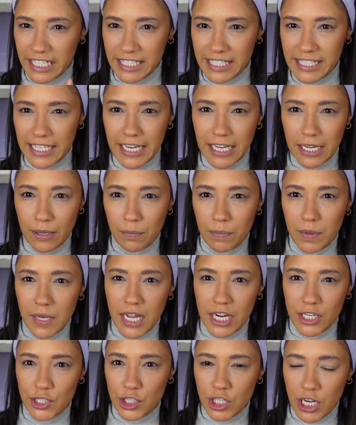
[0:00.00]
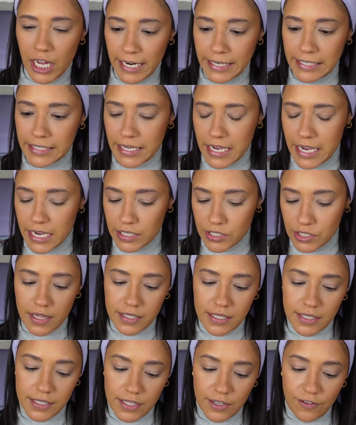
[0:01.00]
It's like a blush lighter.
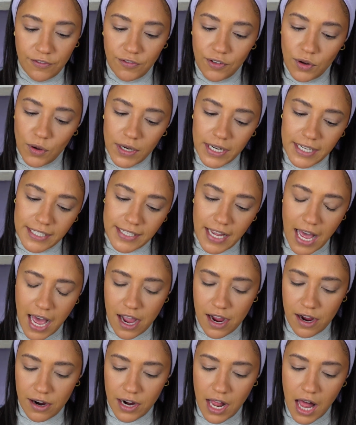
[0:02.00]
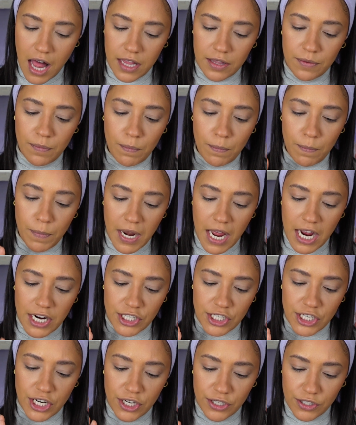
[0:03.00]
This is the Flawless IRL
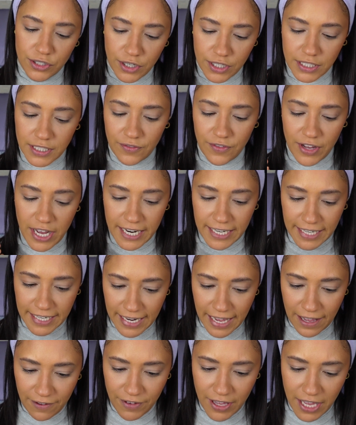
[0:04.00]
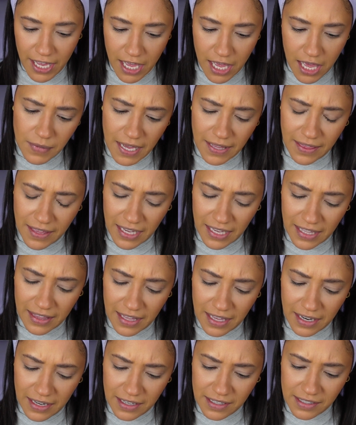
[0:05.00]
Blush Certified Lover. I think
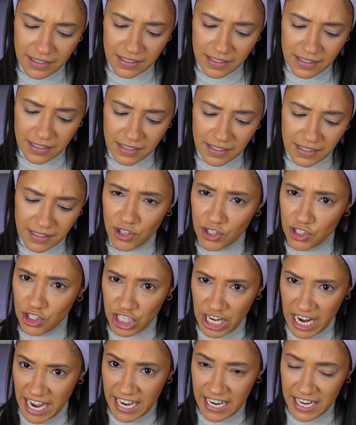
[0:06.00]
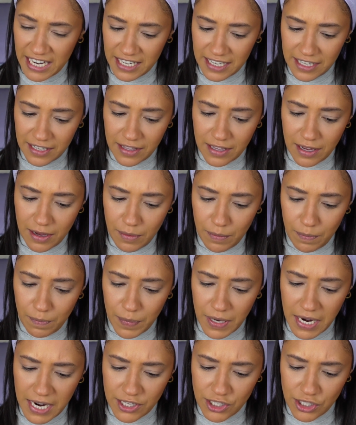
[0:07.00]
that is the shade. The
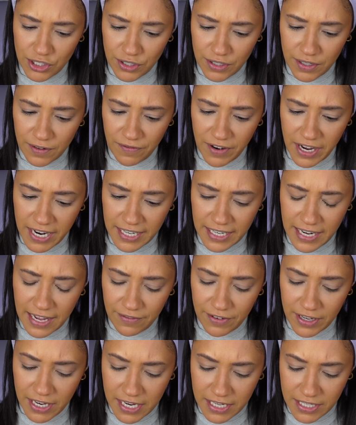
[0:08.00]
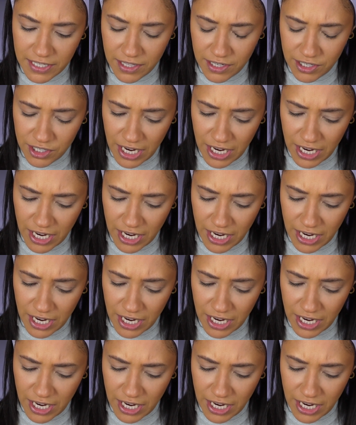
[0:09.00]
Blush Certified Lover is the